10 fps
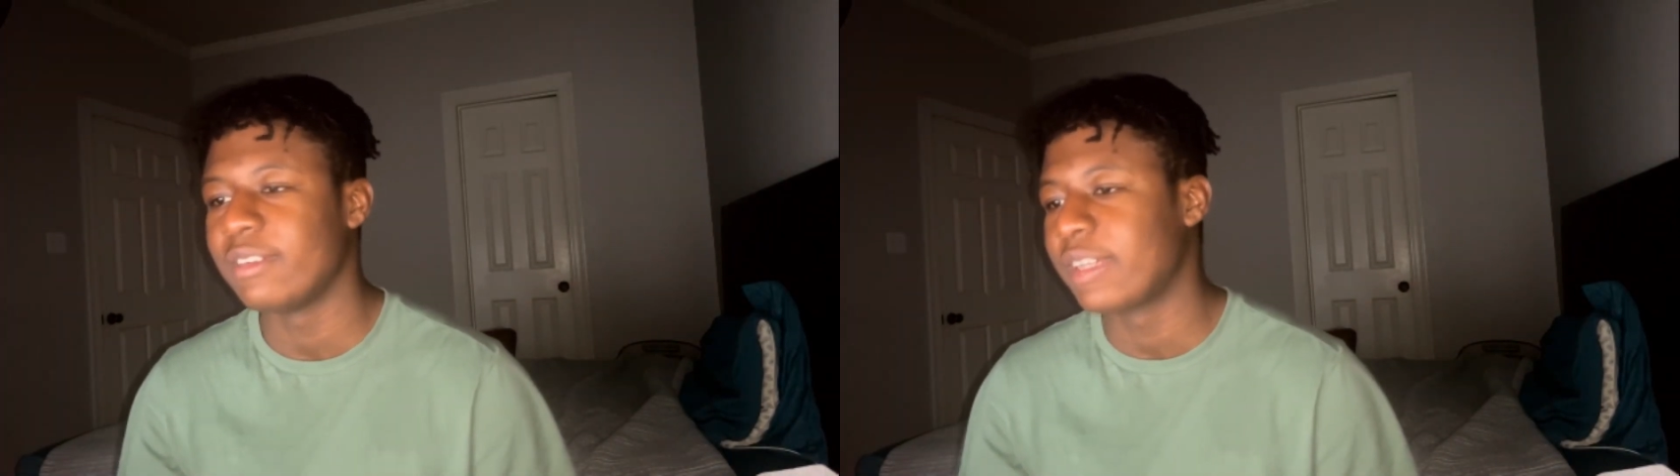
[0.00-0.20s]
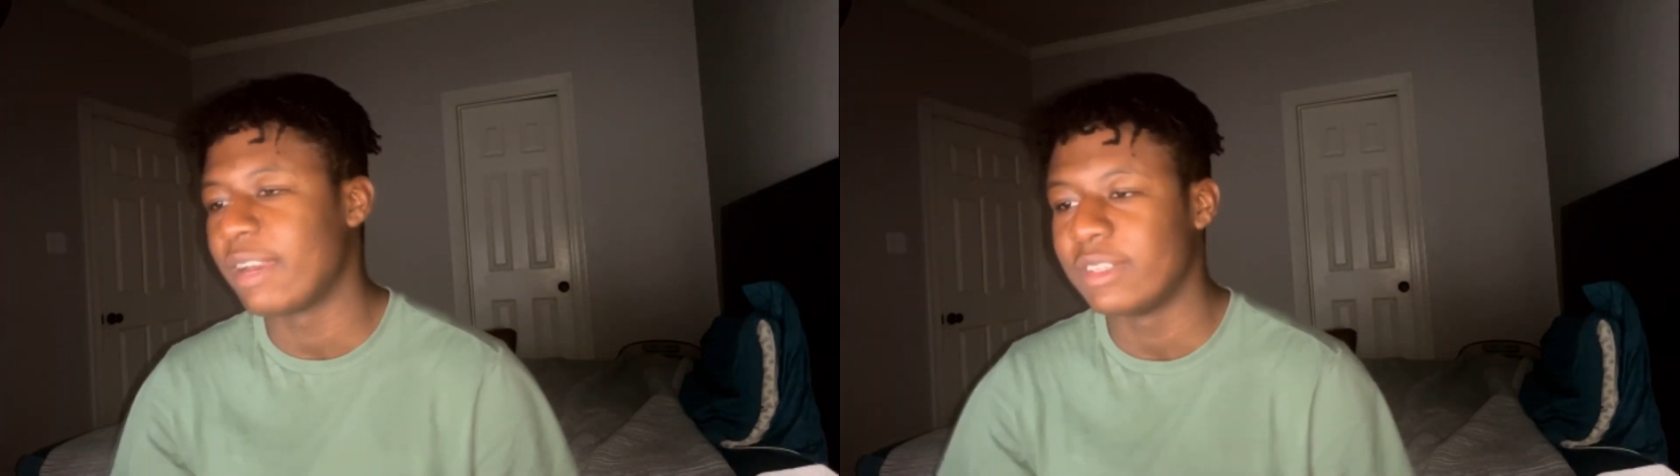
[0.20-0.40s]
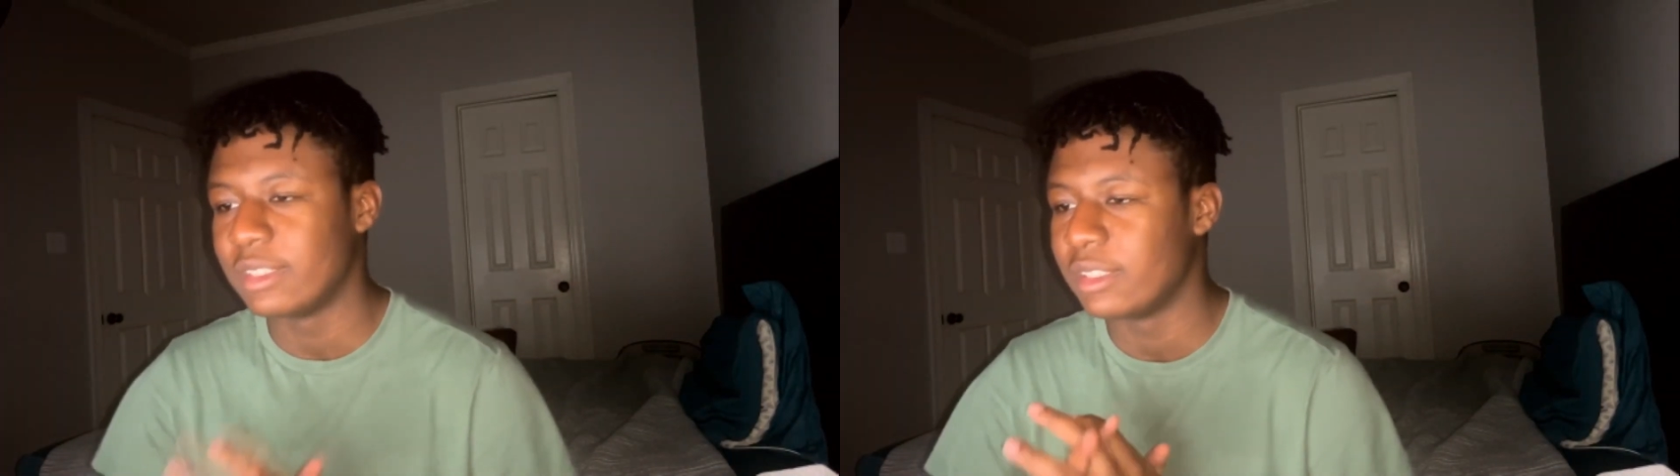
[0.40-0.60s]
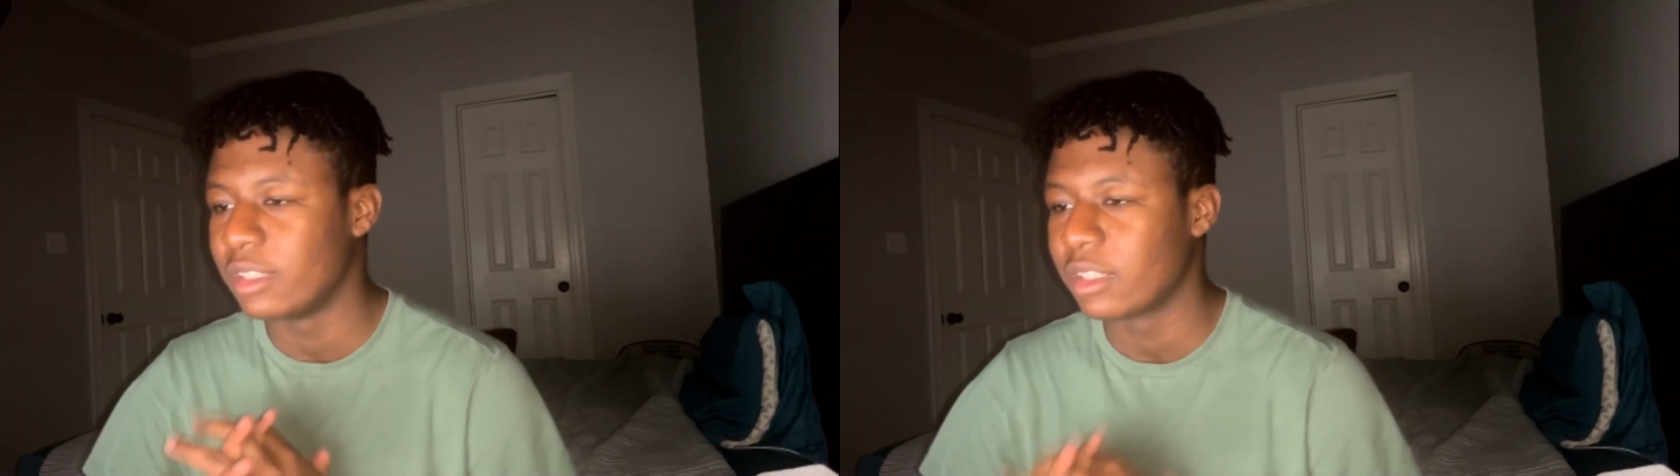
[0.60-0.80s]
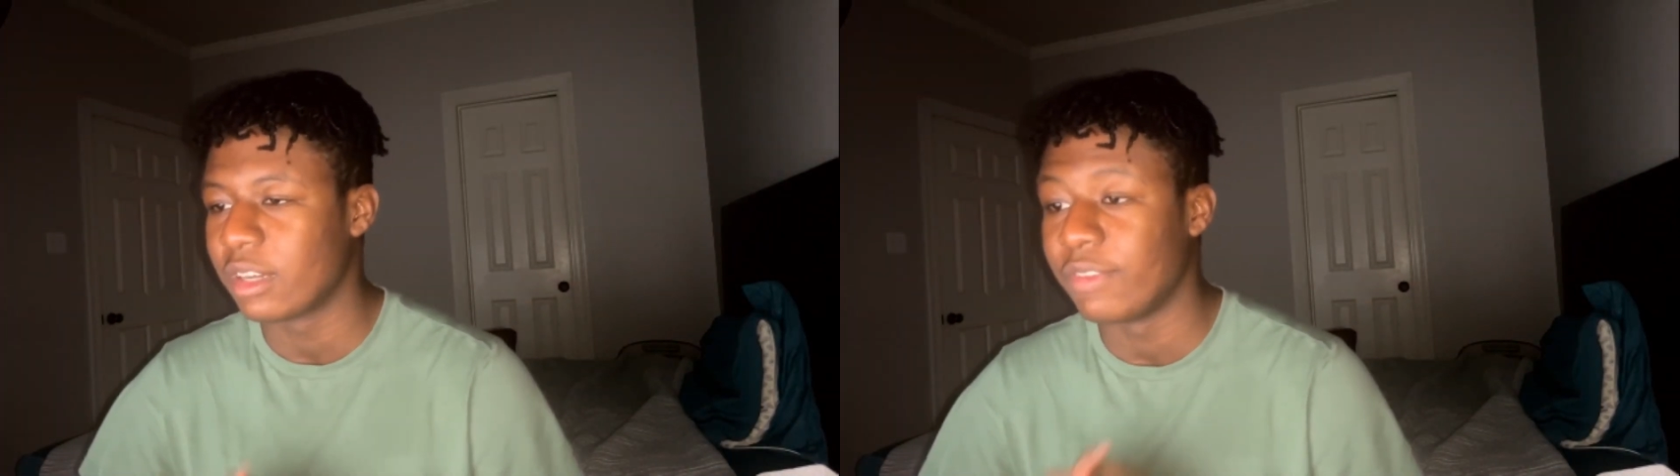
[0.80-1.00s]

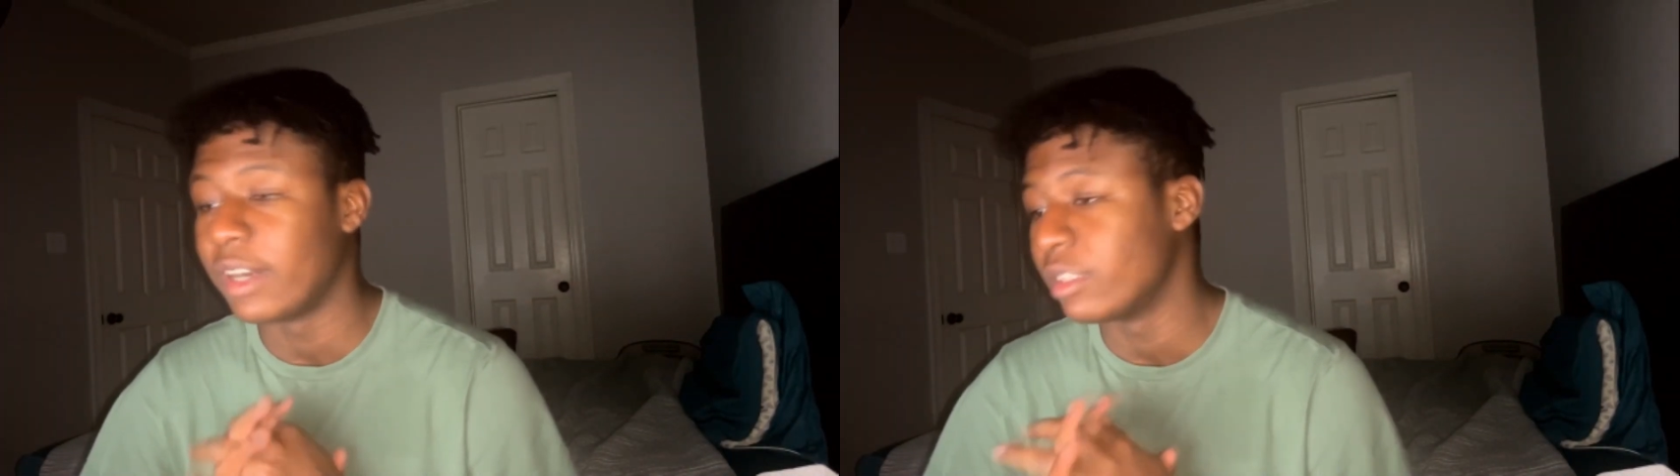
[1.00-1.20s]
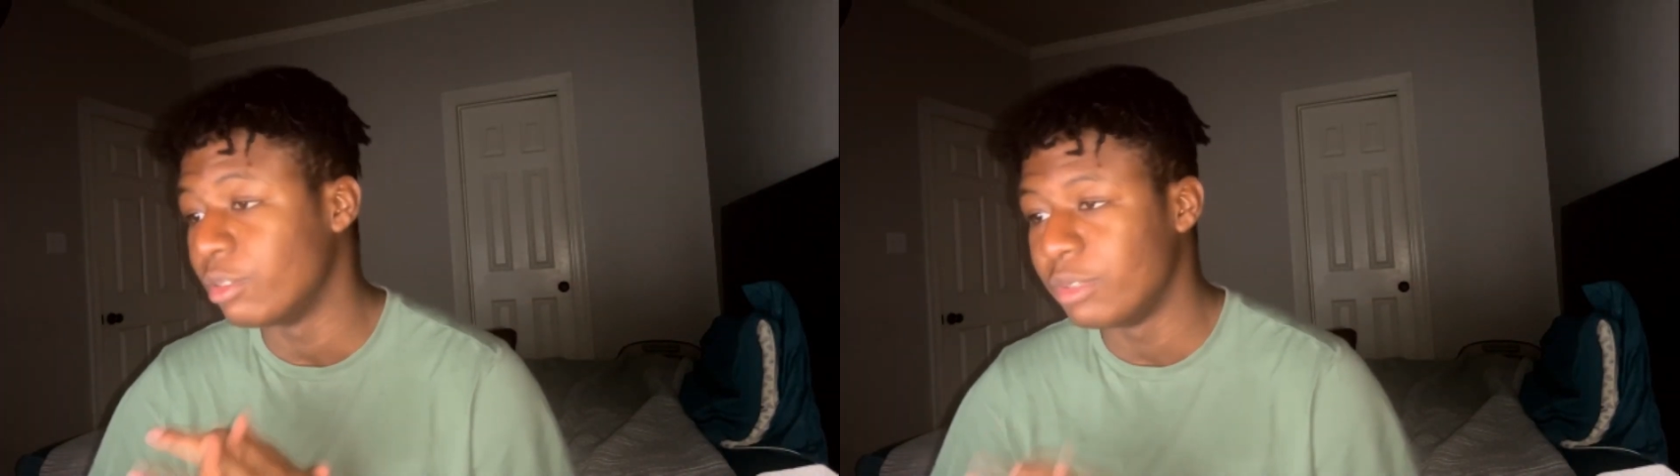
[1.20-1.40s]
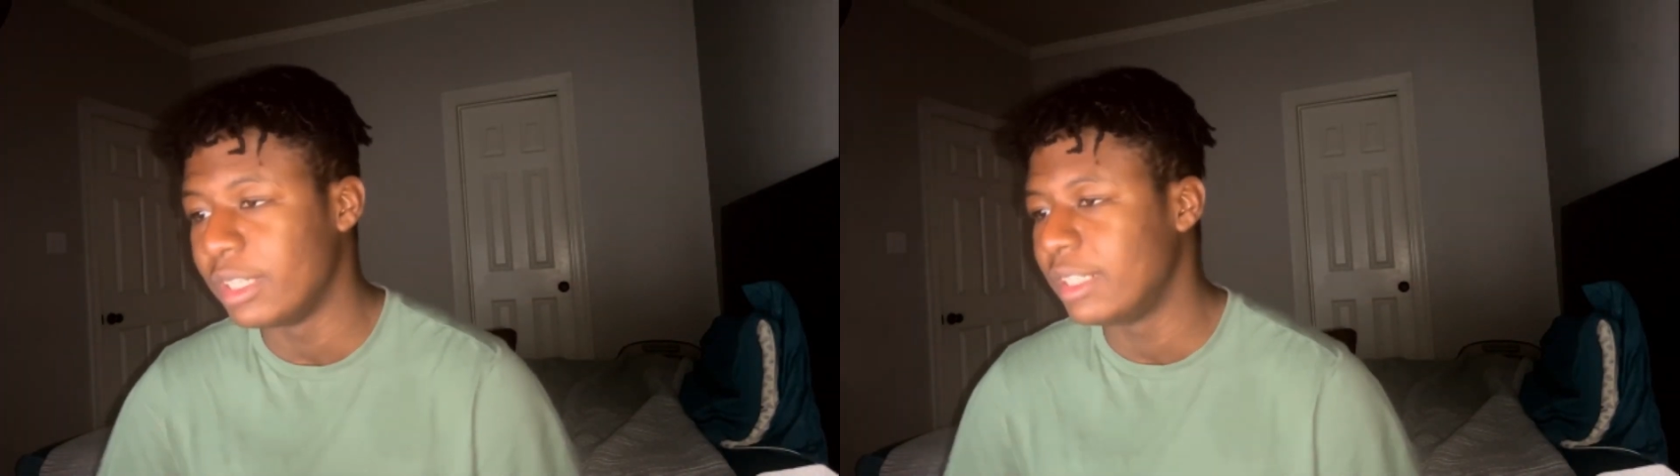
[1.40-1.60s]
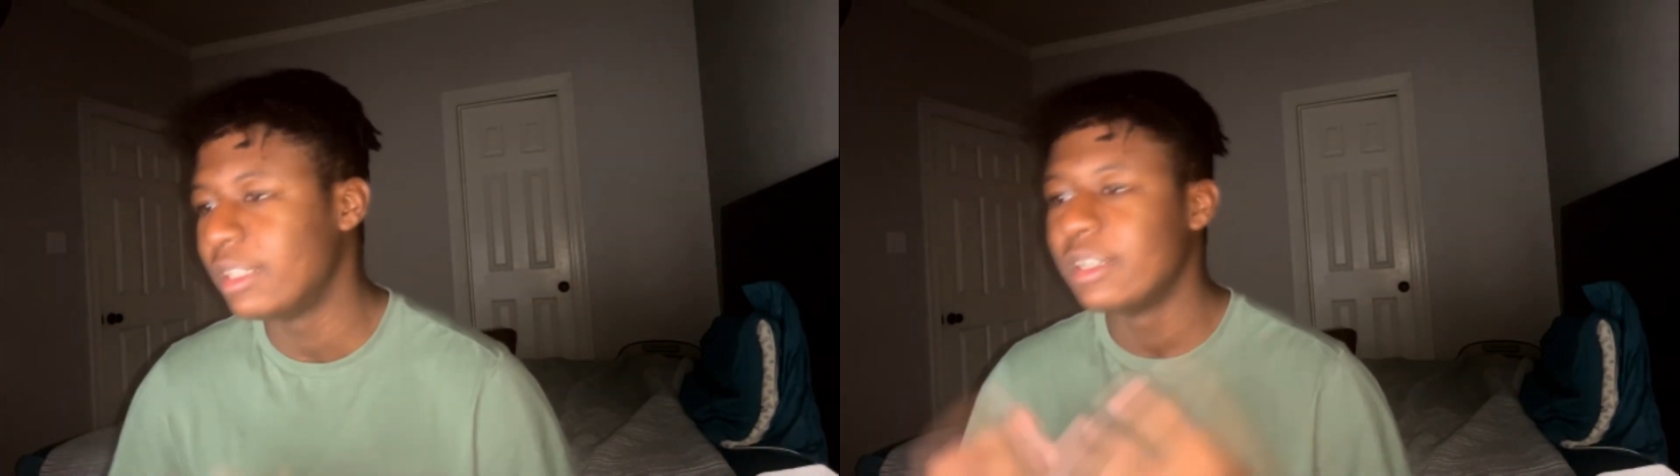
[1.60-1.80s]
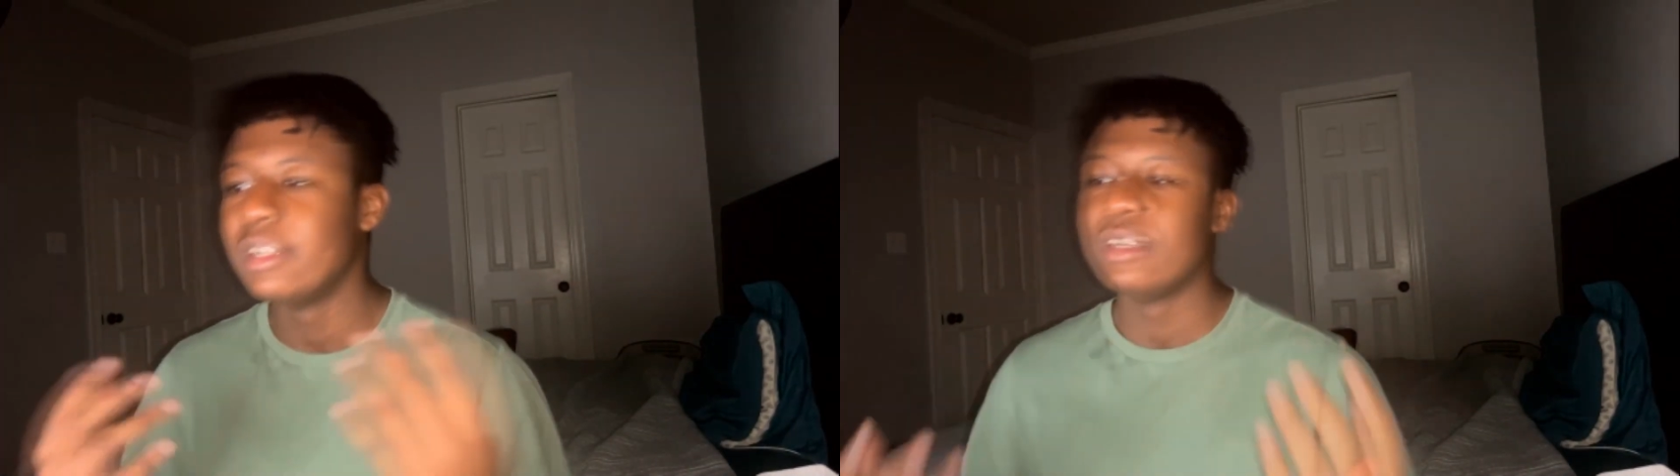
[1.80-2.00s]
Kevon Looney.